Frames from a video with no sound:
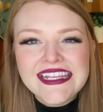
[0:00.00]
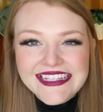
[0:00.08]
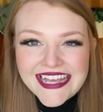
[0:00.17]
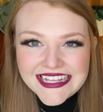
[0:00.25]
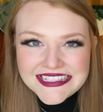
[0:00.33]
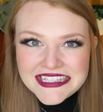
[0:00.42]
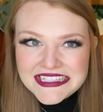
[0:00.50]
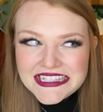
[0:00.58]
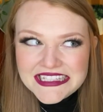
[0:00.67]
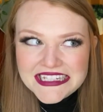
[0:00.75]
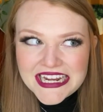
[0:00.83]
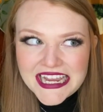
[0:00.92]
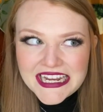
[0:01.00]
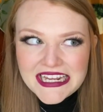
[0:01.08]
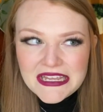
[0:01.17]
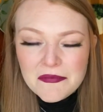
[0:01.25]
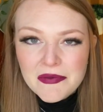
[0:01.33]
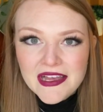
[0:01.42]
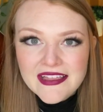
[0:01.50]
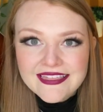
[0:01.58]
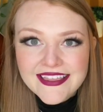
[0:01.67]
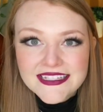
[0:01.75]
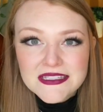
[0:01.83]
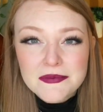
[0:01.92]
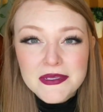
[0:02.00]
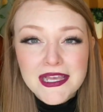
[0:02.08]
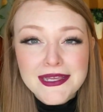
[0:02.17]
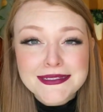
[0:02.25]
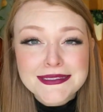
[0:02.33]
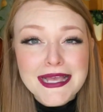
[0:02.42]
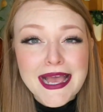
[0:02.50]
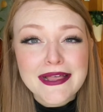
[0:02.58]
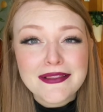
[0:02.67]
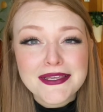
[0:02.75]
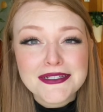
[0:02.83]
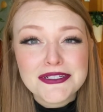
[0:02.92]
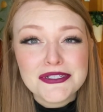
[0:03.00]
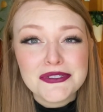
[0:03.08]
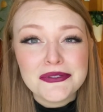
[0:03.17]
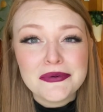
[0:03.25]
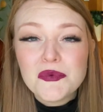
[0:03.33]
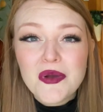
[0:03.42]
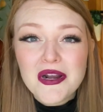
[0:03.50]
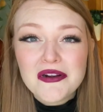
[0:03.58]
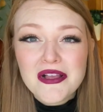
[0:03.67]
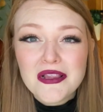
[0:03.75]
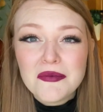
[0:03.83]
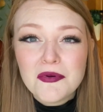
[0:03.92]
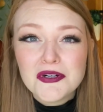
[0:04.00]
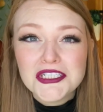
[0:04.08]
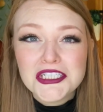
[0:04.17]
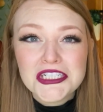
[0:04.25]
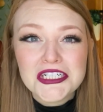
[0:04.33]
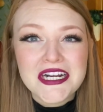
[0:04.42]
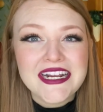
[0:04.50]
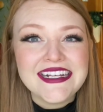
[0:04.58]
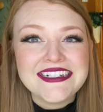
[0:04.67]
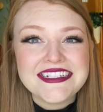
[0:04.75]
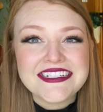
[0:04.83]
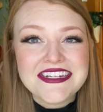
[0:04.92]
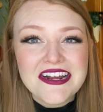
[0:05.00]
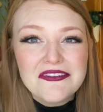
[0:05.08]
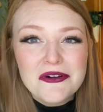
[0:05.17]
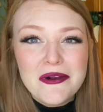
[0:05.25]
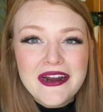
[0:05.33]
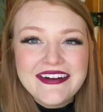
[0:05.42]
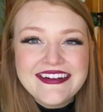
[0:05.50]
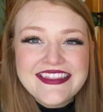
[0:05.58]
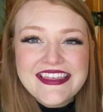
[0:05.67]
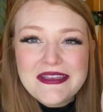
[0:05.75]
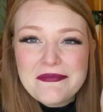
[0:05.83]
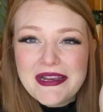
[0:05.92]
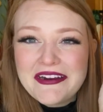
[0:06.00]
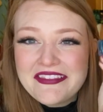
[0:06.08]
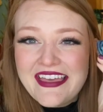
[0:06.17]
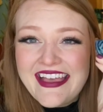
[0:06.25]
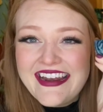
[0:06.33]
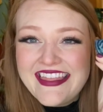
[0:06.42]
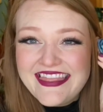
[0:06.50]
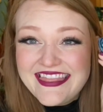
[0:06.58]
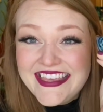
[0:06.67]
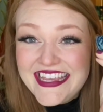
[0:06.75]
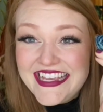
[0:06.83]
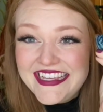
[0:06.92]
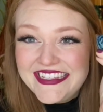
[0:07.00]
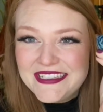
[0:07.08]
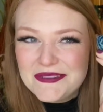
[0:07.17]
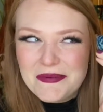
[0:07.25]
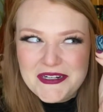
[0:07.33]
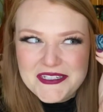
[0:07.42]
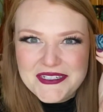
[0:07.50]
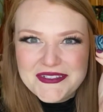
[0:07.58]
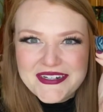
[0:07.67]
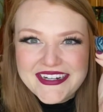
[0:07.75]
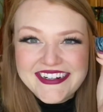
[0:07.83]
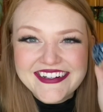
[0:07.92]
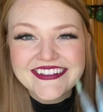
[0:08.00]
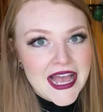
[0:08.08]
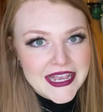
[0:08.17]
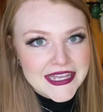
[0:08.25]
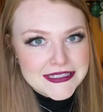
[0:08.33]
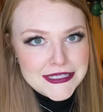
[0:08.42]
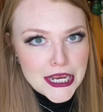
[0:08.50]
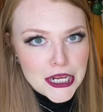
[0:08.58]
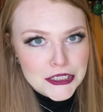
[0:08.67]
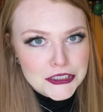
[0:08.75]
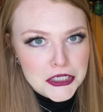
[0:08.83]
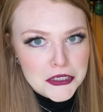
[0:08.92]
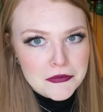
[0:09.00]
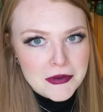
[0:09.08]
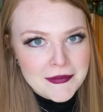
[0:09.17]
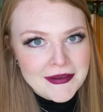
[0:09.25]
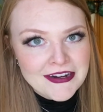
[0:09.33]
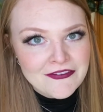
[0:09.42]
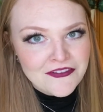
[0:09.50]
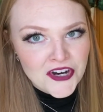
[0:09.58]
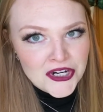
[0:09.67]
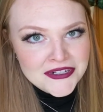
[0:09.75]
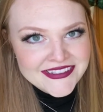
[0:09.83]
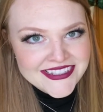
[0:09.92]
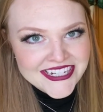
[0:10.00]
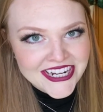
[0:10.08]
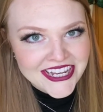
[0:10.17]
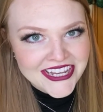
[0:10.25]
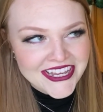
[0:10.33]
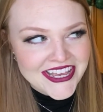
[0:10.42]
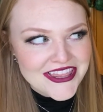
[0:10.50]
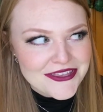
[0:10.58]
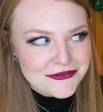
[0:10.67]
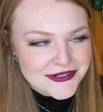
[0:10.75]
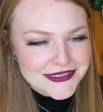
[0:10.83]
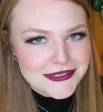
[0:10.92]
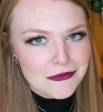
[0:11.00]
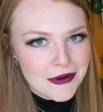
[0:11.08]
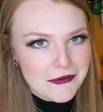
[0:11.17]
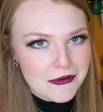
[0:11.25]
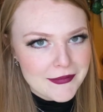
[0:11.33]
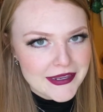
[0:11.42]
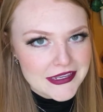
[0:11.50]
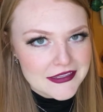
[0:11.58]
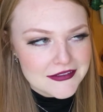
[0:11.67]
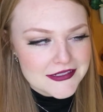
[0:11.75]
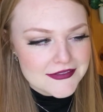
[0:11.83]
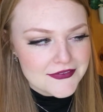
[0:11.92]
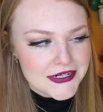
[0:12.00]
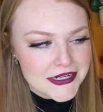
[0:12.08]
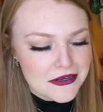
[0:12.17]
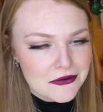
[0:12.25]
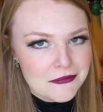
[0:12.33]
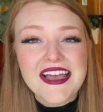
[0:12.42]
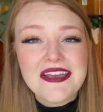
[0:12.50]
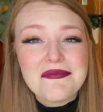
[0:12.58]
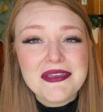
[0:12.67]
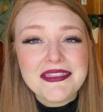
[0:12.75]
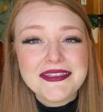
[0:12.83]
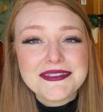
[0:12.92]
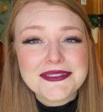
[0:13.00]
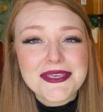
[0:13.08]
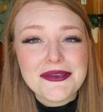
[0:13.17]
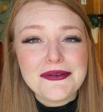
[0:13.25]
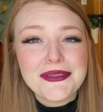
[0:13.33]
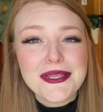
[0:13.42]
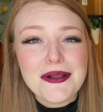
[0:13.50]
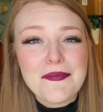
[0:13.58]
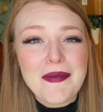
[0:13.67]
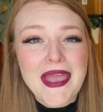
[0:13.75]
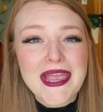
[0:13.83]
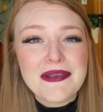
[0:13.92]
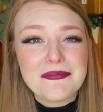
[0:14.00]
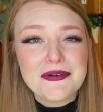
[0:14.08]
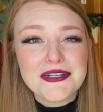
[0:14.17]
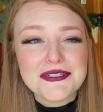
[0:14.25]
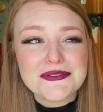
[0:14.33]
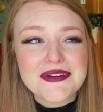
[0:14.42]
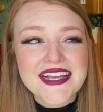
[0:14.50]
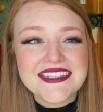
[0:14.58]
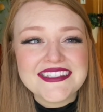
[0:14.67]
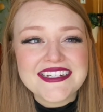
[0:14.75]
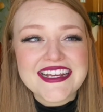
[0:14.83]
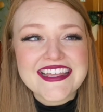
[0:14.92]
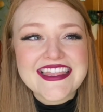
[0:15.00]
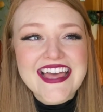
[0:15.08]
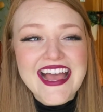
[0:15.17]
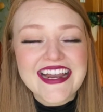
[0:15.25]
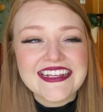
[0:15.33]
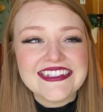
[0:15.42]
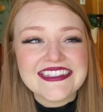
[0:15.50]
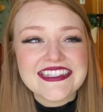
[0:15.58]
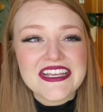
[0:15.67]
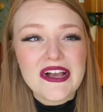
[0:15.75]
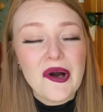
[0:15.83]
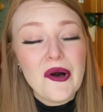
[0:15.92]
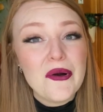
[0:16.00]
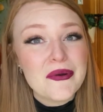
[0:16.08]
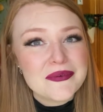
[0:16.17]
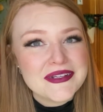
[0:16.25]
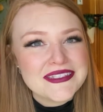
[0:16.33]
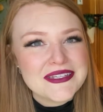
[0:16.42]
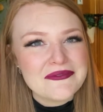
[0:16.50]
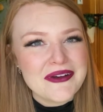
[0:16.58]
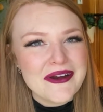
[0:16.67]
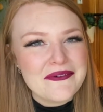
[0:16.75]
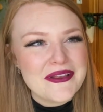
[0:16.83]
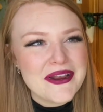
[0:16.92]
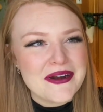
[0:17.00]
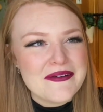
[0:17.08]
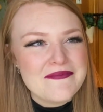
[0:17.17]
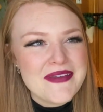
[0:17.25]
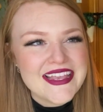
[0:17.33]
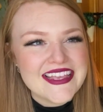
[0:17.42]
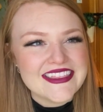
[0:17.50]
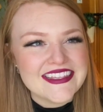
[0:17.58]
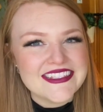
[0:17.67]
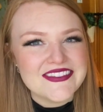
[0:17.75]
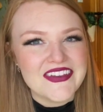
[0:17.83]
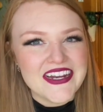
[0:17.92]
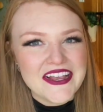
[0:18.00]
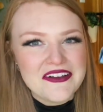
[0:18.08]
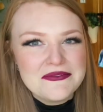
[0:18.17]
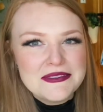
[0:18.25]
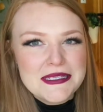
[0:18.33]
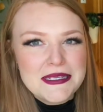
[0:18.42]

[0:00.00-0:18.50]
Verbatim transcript: yes, this is tiny, but that's because I like to do watercolor portraiture and it does not require anything bigger than these brushes right here. I guess I ought to show you what I made first and the reason why we're making this video. made this cute little paintbrush rest, and that is the whole reason why we are making this video. See?